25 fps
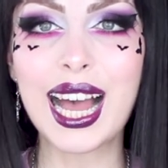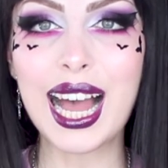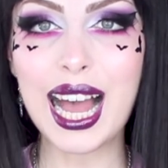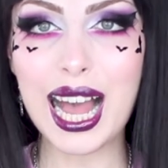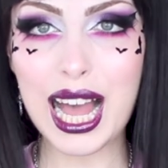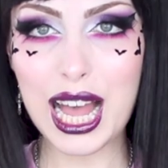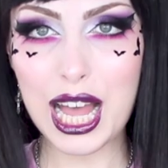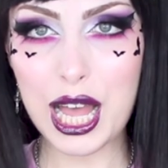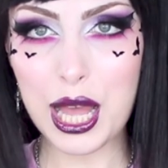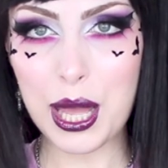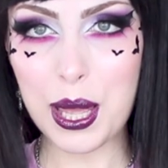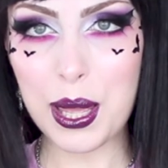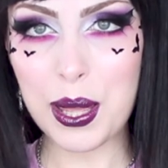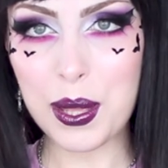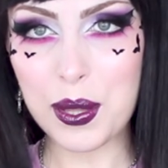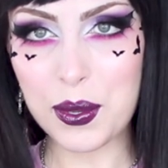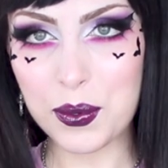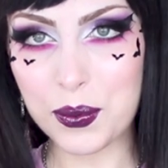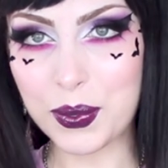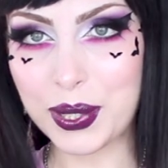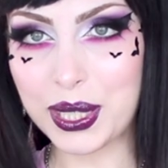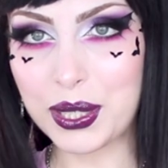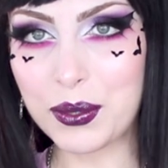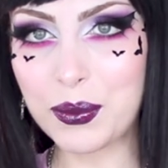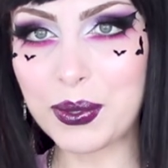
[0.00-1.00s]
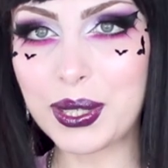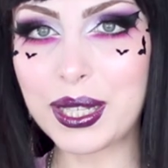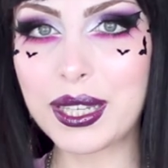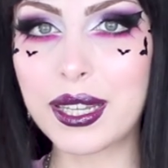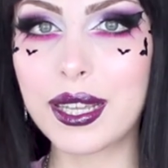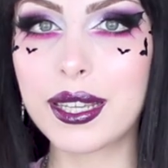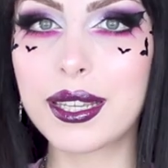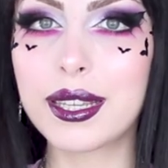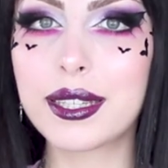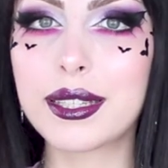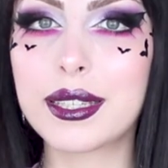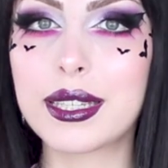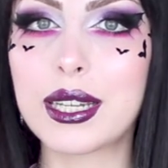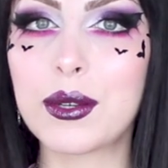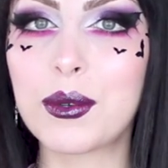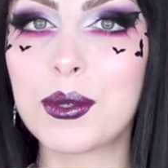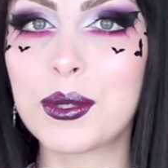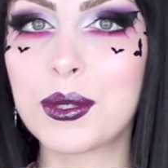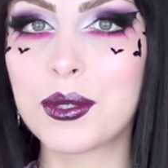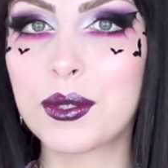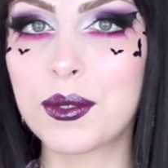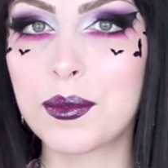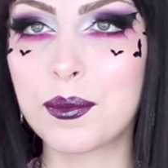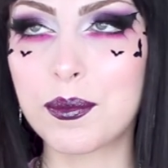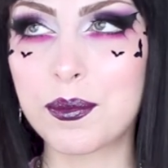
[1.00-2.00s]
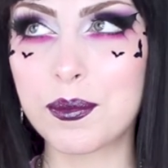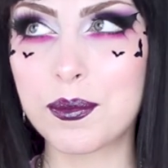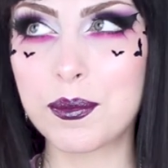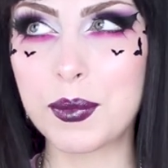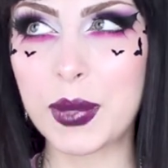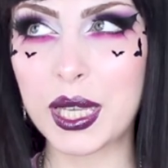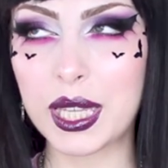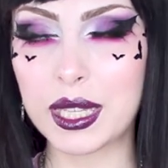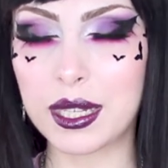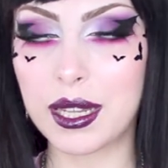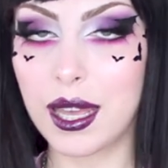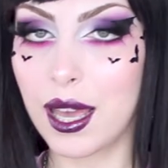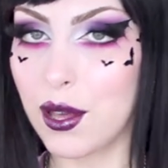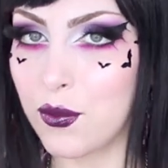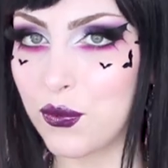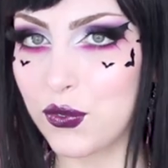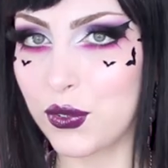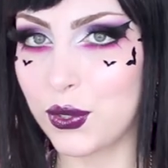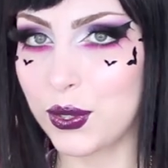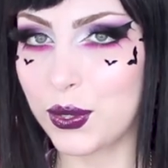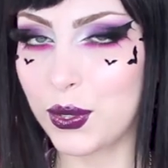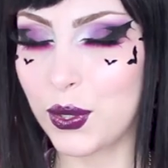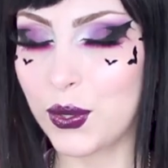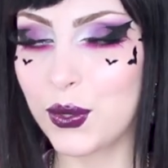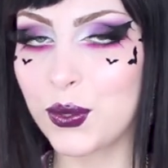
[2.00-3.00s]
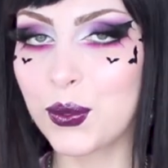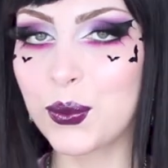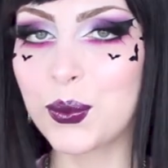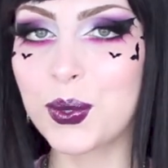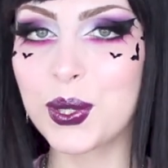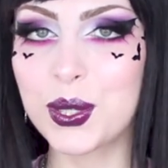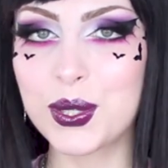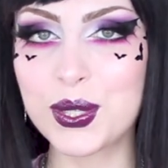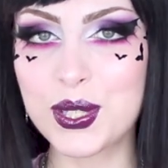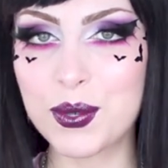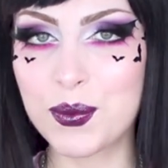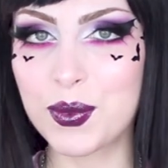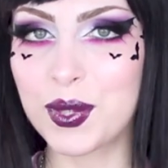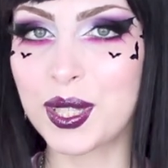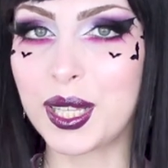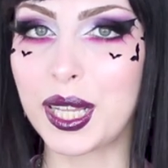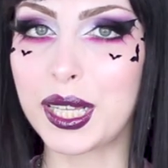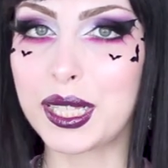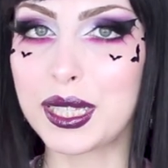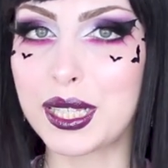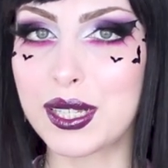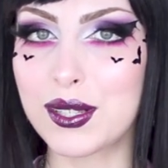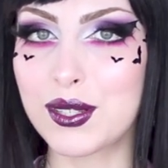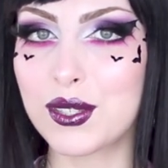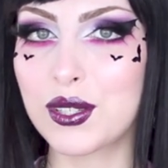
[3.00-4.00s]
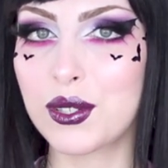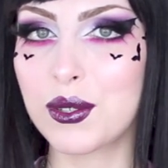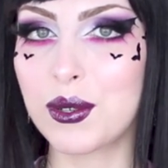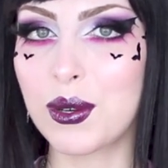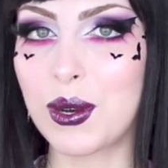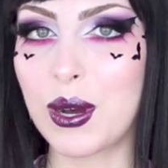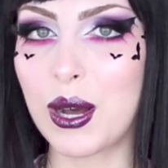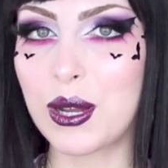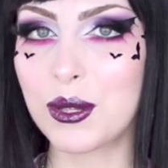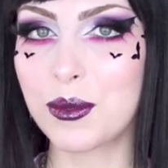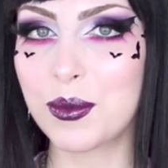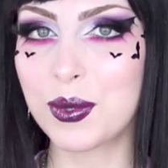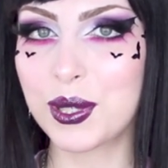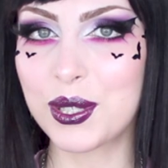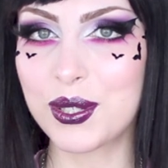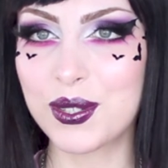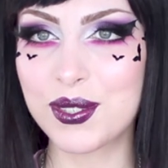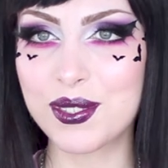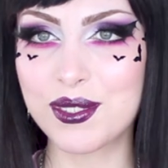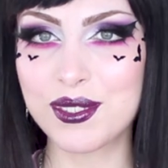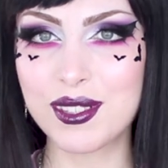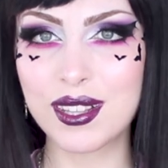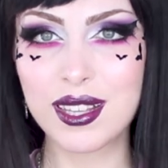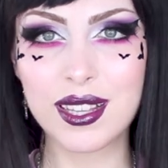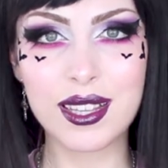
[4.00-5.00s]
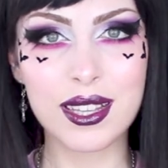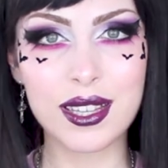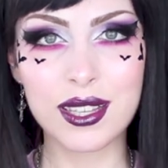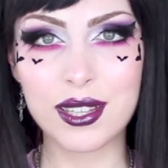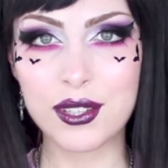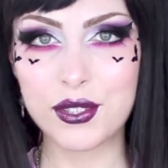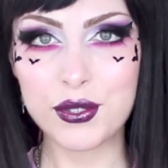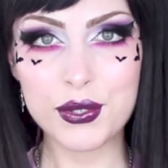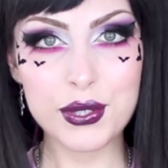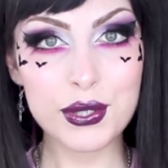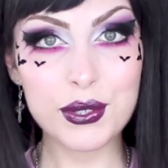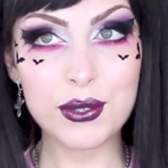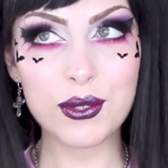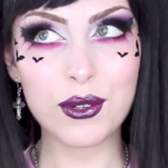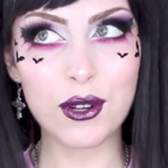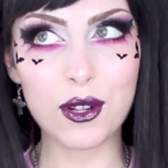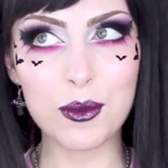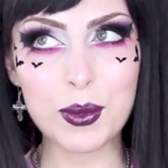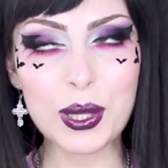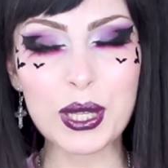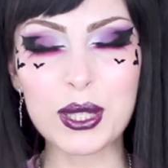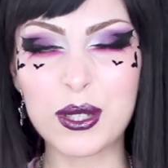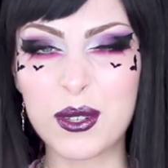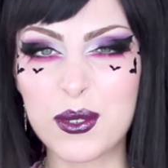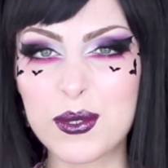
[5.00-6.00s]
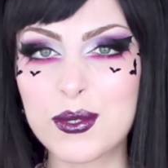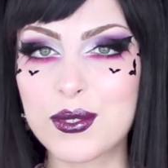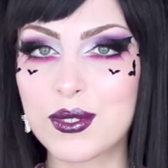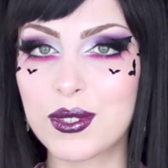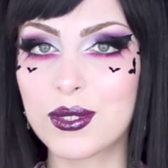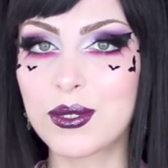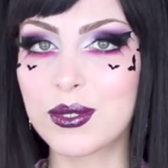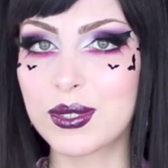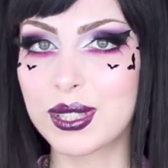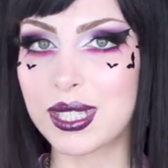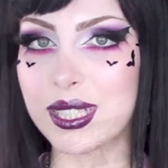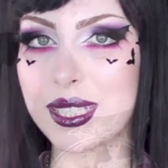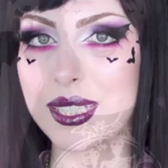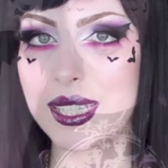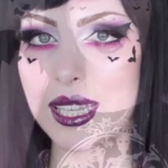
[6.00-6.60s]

I really, really like it, and I will make an effort to wear something like this to go out, because, you know, all my clothes look the